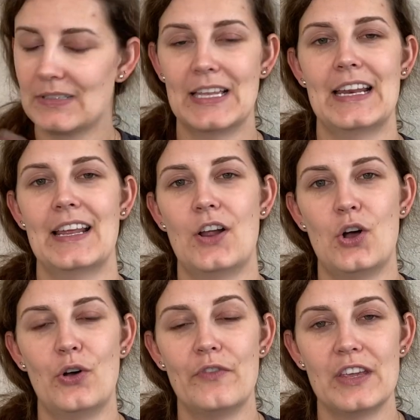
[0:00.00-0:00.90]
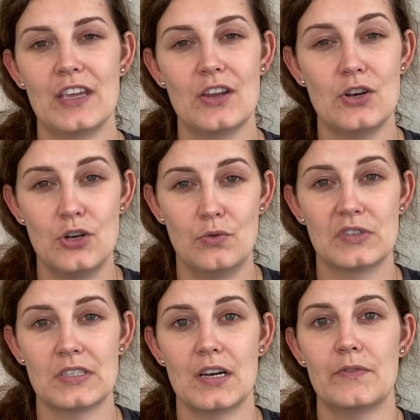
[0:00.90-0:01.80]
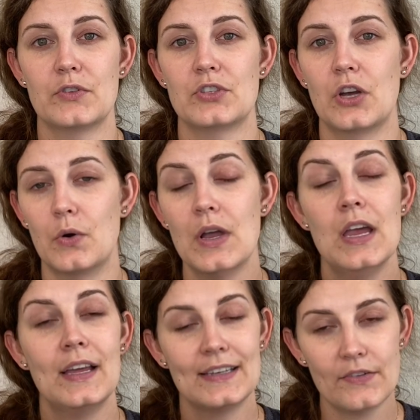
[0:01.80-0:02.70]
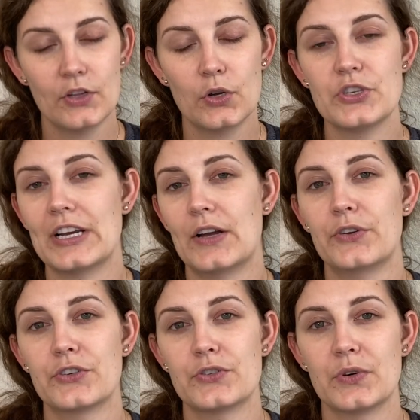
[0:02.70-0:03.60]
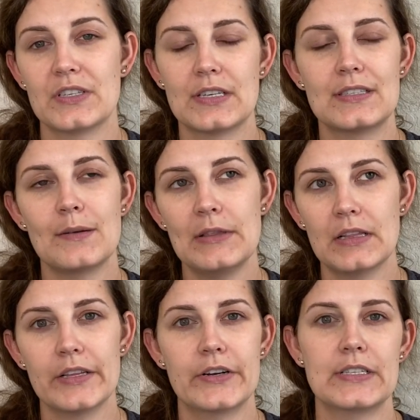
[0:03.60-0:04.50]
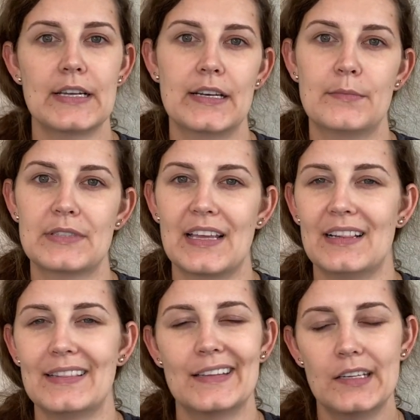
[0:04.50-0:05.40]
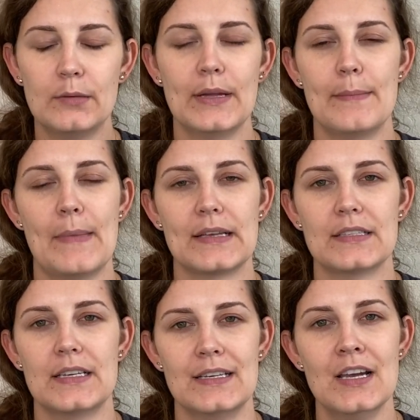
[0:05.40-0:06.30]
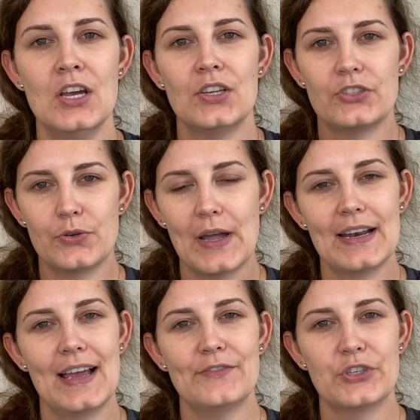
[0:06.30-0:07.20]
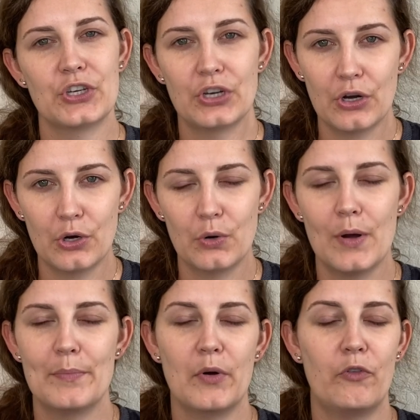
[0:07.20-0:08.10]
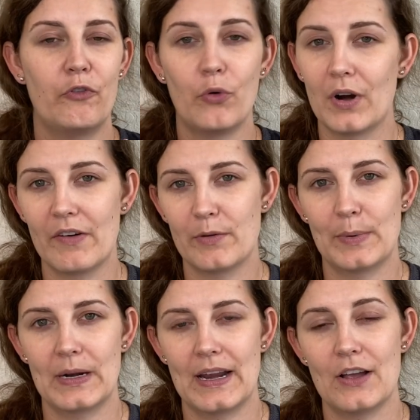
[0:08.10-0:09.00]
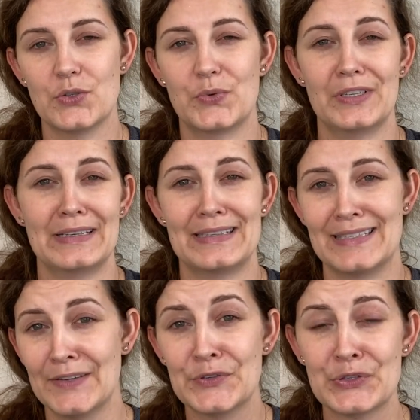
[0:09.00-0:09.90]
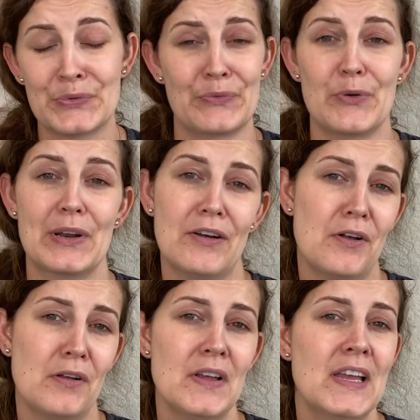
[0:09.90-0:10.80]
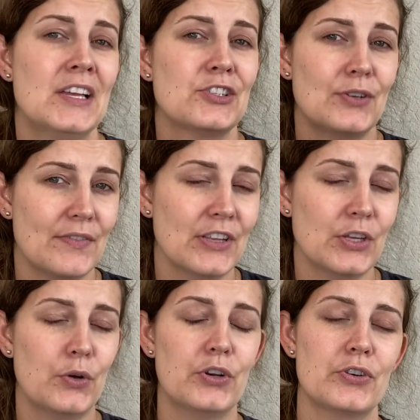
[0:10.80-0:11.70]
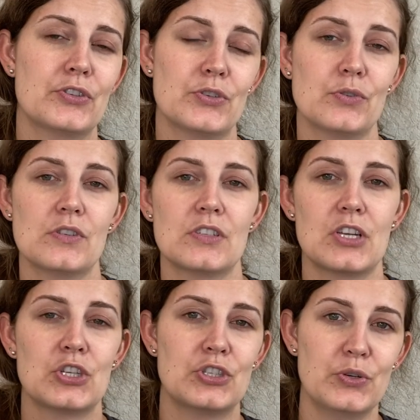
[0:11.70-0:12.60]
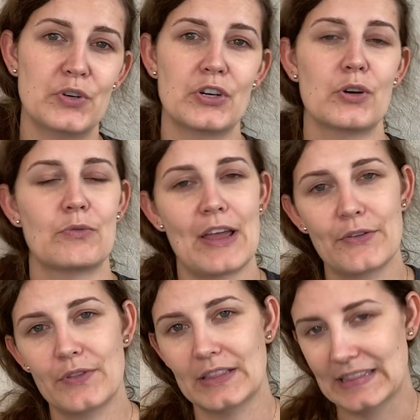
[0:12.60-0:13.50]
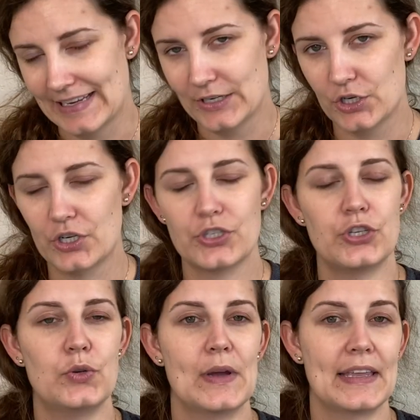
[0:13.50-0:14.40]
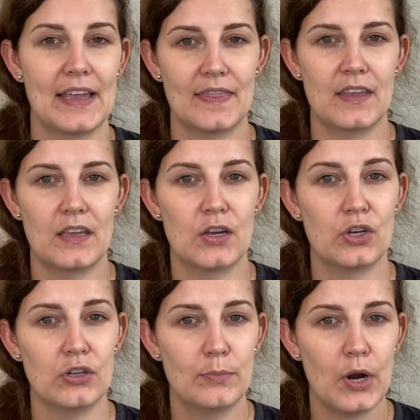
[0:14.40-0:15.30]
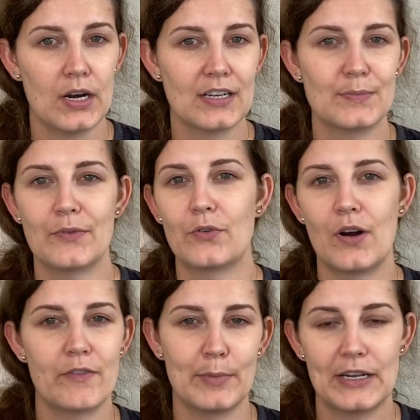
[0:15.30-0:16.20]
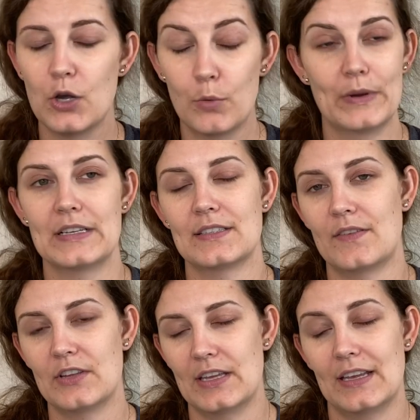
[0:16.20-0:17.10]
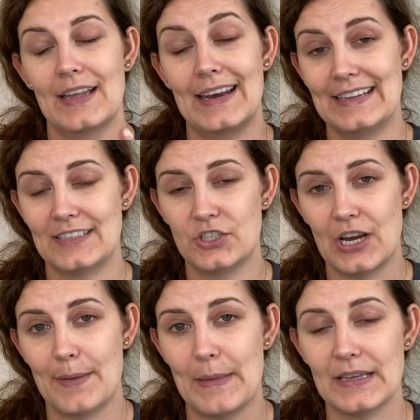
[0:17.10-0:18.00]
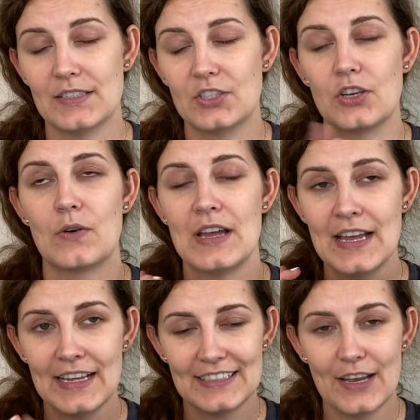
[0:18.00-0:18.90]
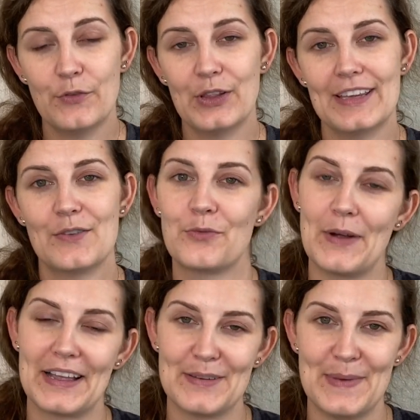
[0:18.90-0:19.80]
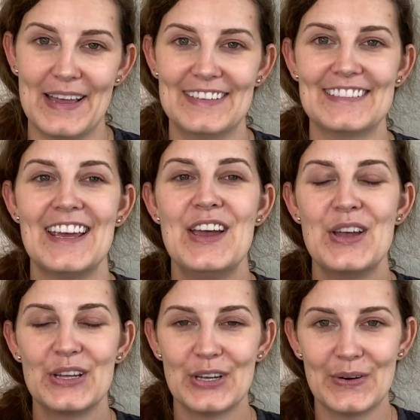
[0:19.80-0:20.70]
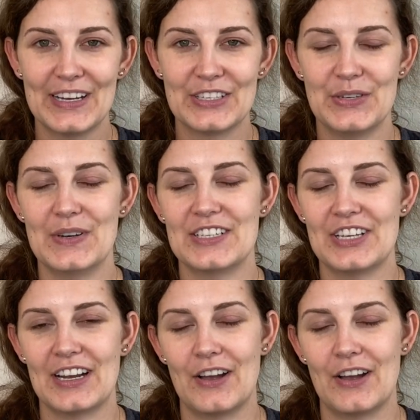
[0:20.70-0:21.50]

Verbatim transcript: get in all of the new stuff. So definitely go check out your stores. Some of the clearance items get a little bit messy, so you kind of have to go before everybody else really sifts through it all. So definitely go to your stores sooner rather than later to get the good products before everybody opens everything and it's a giant mess. So definitely recommend going to check